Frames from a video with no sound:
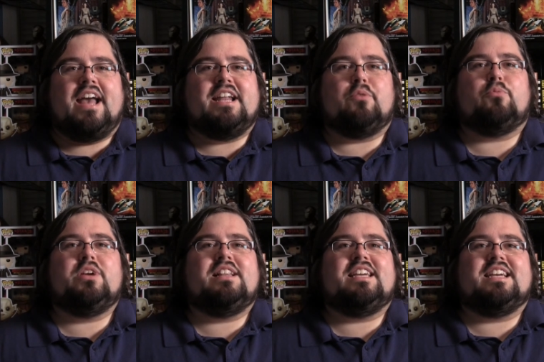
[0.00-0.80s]
and it
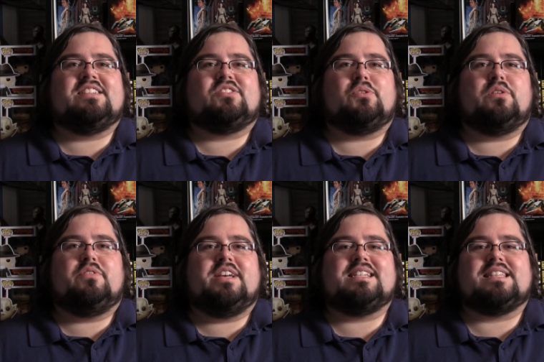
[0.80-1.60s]
really is sort
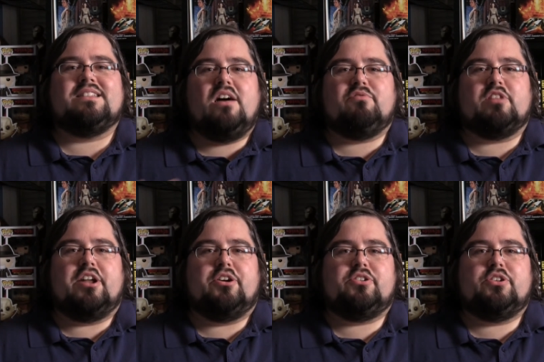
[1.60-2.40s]
of his love
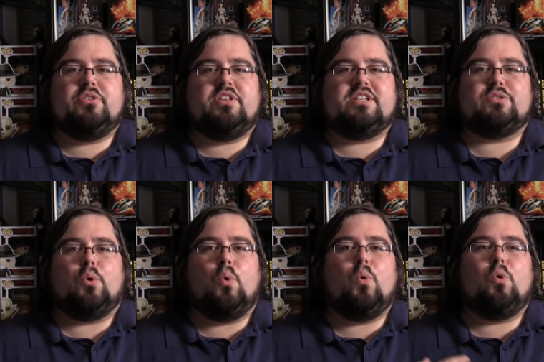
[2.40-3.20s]
letter to these
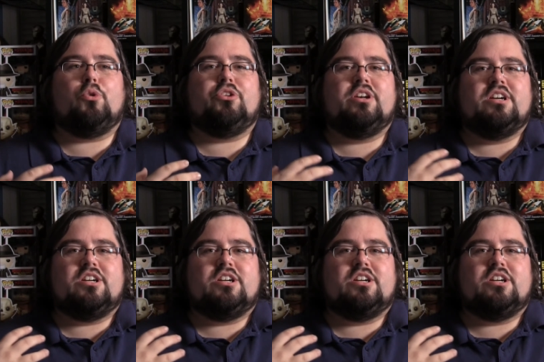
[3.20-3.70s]
old